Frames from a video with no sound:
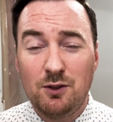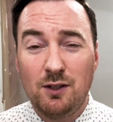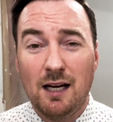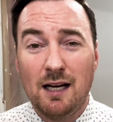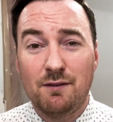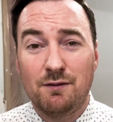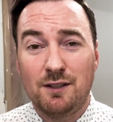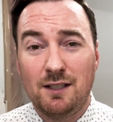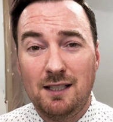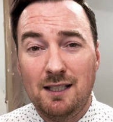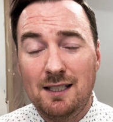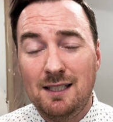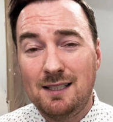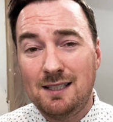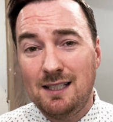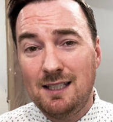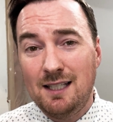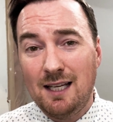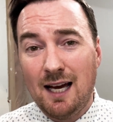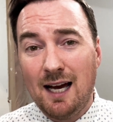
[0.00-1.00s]
you have an
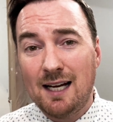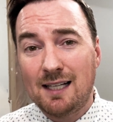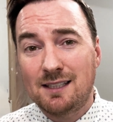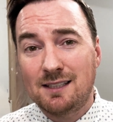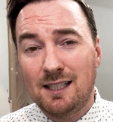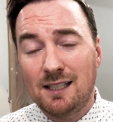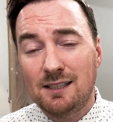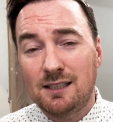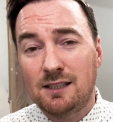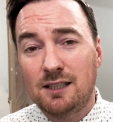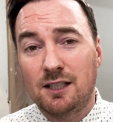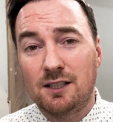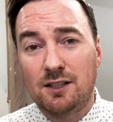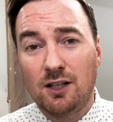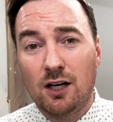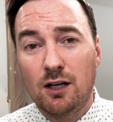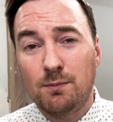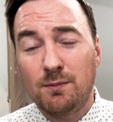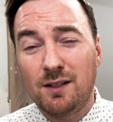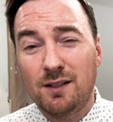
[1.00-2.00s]
easy access to
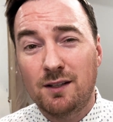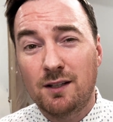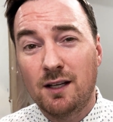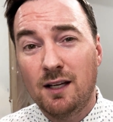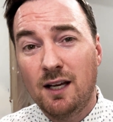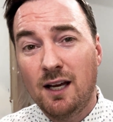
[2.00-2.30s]
Dartmouth,